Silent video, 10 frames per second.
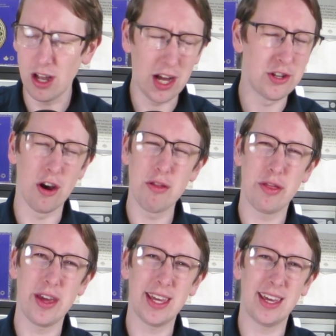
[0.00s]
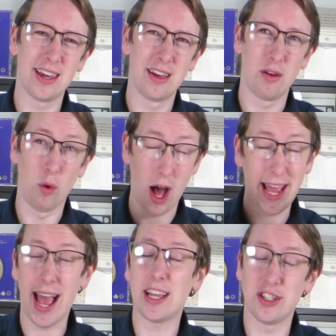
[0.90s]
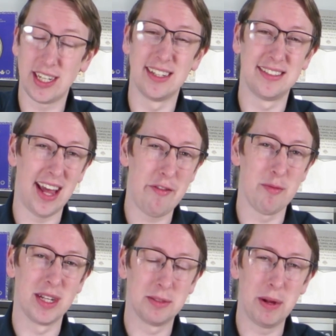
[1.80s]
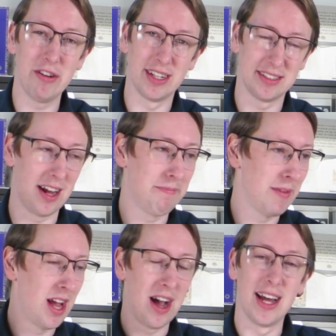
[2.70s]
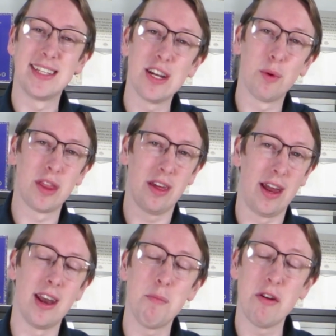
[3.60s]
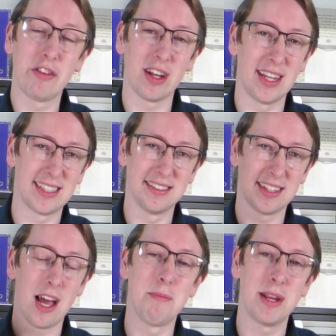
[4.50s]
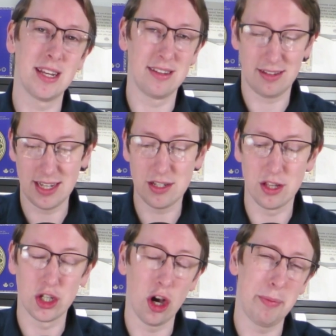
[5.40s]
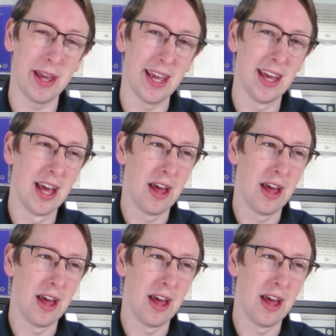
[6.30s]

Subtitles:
I don't think, well, I actually can say from experience, I deal with a number of collectors that come into the shop here